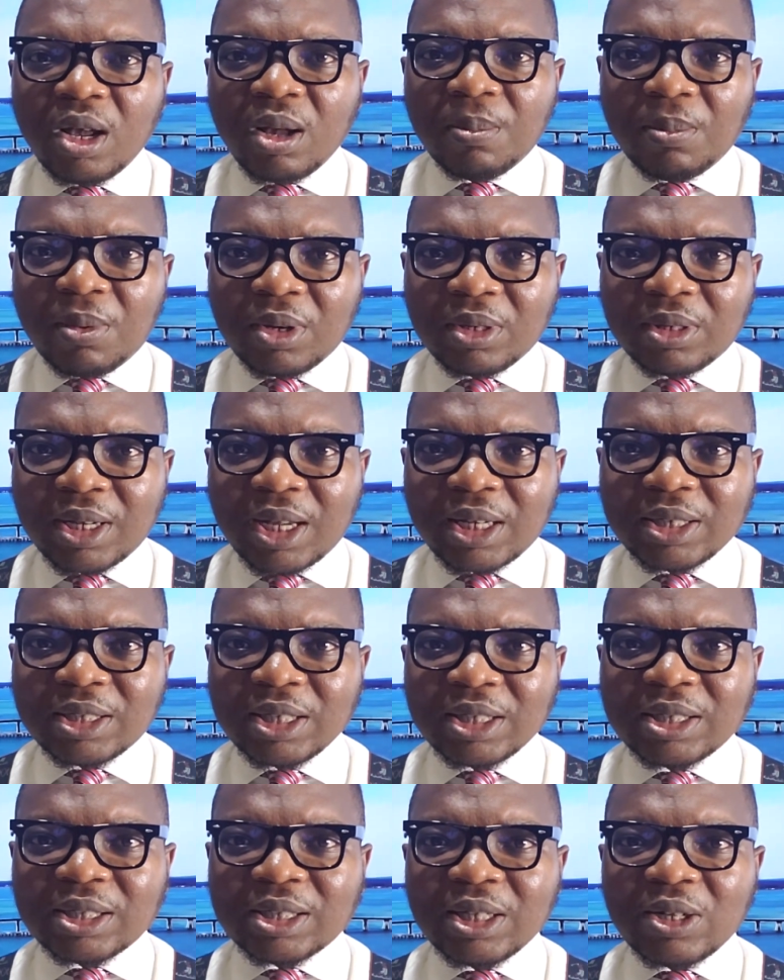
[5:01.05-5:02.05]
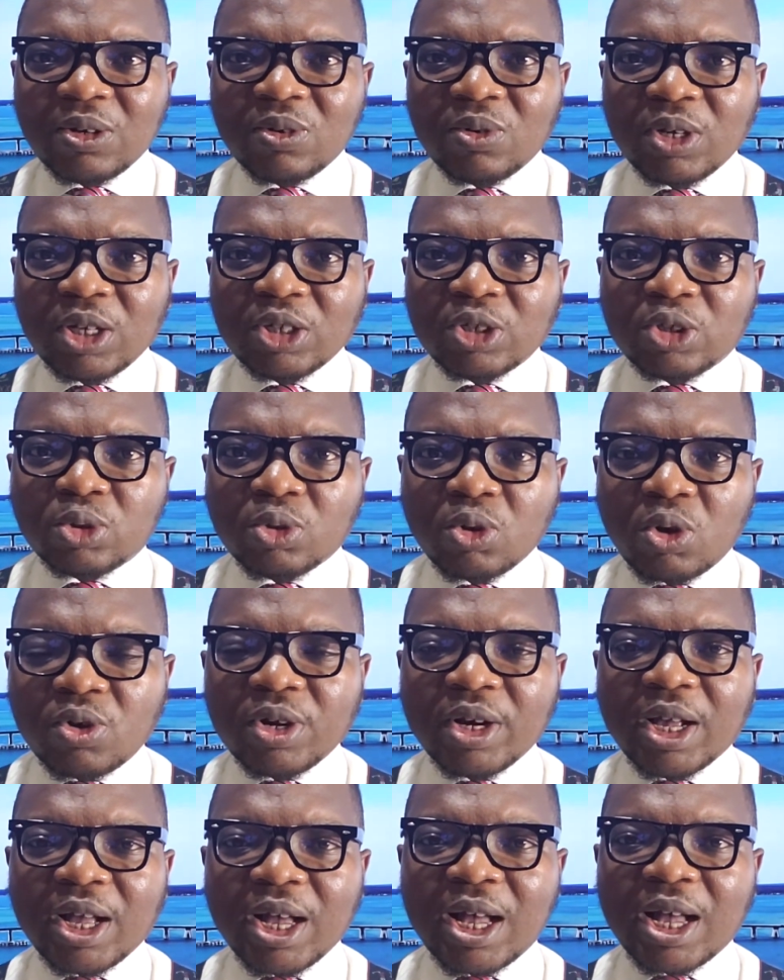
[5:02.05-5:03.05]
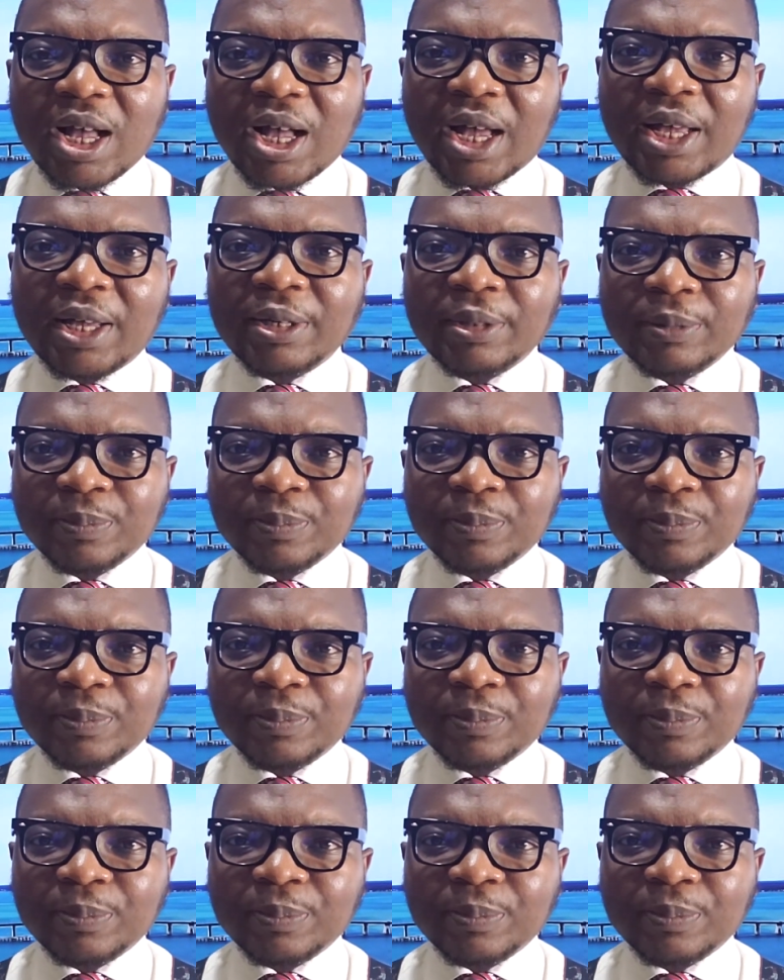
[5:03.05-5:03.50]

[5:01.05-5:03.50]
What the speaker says: but that is still historical high,